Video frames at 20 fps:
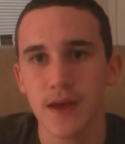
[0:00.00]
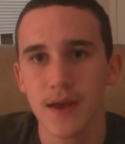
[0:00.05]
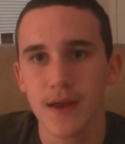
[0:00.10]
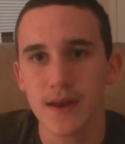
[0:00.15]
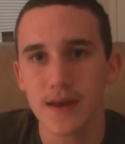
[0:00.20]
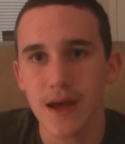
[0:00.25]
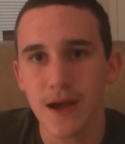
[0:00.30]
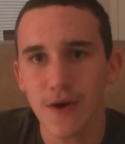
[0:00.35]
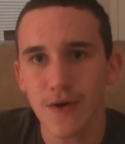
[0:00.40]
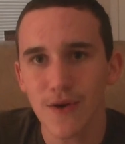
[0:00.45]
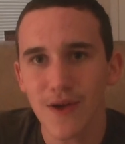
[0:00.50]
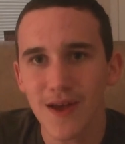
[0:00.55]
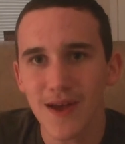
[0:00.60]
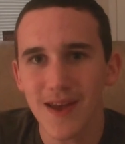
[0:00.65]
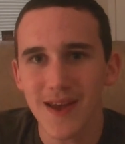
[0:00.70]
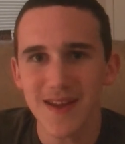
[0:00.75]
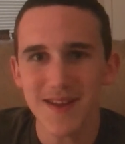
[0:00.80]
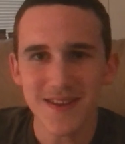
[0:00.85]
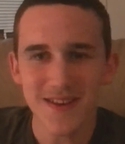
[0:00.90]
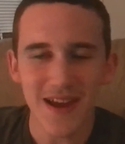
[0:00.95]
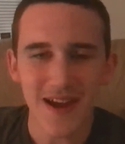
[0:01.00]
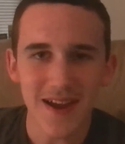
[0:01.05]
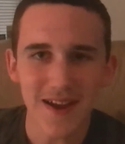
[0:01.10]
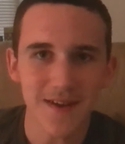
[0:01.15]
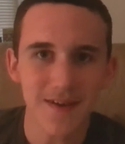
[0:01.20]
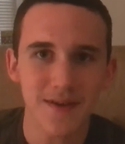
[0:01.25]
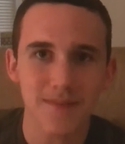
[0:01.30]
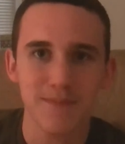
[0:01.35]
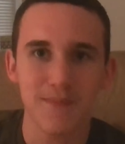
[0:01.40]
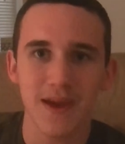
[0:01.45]
Now, it's kind
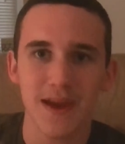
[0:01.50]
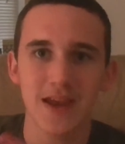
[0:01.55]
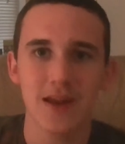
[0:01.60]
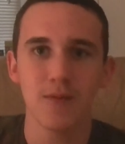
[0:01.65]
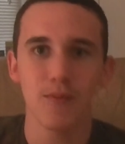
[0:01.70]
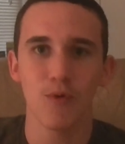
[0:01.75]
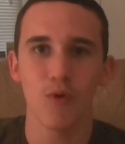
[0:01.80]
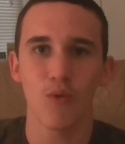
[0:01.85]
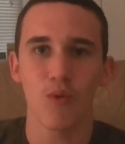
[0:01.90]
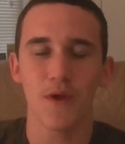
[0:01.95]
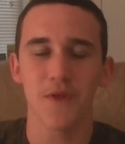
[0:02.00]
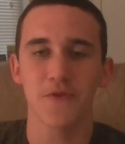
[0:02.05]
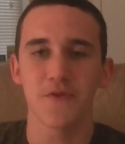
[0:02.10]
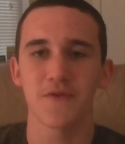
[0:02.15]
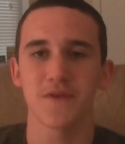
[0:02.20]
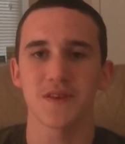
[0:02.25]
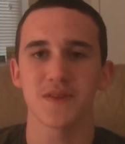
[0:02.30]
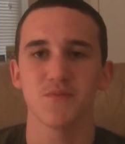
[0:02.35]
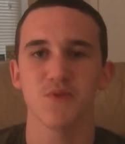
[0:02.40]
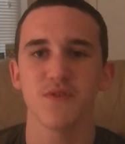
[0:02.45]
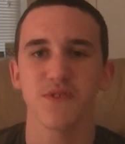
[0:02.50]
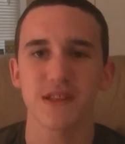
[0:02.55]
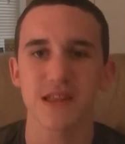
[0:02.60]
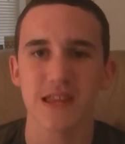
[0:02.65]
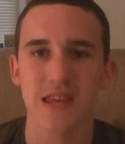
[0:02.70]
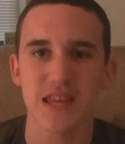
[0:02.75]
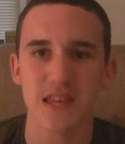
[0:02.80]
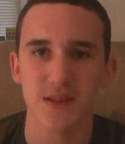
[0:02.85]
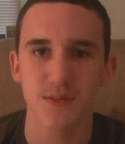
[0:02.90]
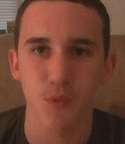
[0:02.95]
of debatable whether this movie
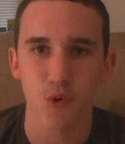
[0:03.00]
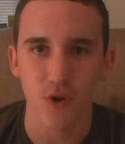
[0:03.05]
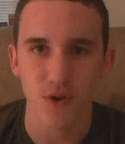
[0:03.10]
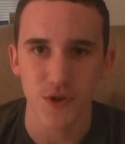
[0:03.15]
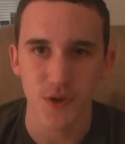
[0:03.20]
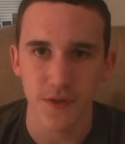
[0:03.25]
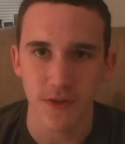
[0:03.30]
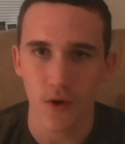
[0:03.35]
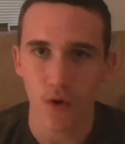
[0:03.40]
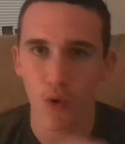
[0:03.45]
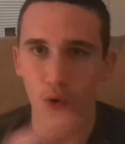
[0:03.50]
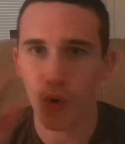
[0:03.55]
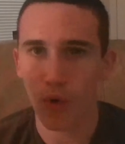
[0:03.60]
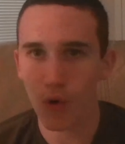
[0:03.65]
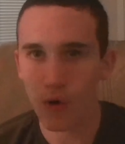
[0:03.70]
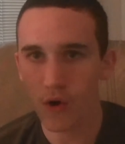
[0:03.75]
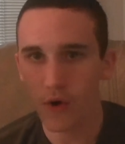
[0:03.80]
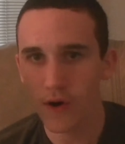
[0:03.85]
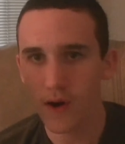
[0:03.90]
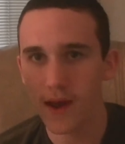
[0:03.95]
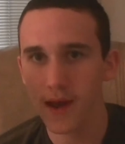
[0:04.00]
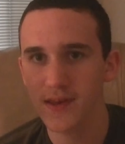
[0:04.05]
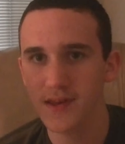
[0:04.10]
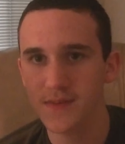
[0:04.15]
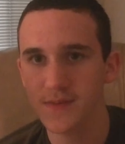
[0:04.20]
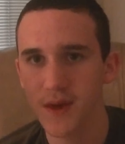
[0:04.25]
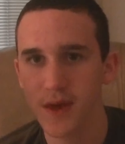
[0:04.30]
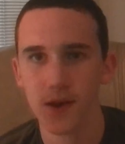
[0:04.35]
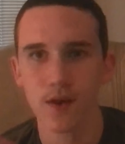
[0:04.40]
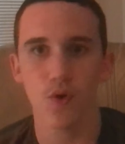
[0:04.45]
leans more into the horror
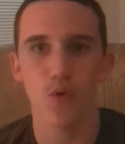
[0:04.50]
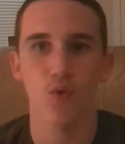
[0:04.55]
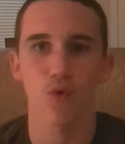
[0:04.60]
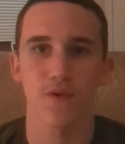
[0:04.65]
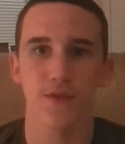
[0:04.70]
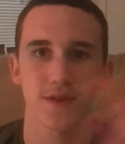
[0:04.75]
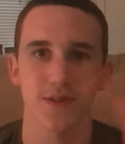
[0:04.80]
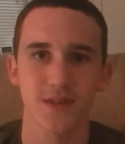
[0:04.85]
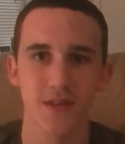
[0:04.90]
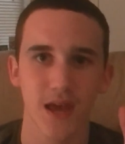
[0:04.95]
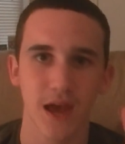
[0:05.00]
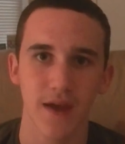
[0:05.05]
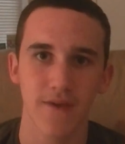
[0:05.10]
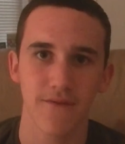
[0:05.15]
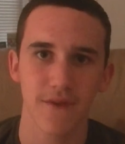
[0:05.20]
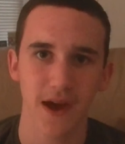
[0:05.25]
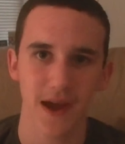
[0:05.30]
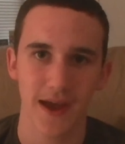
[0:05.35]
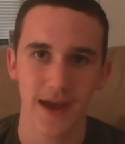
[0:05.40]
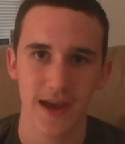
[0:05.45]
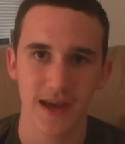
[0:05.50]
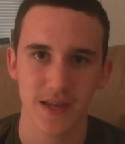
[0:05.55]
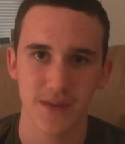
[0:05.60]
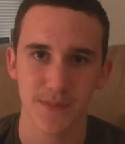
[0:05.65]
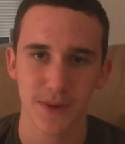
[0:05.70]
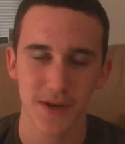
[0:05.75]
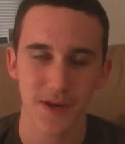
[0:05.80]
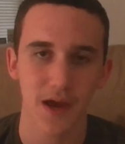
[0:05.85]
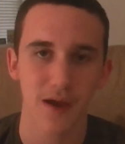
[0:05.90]
aspect or the sci-fi aspect.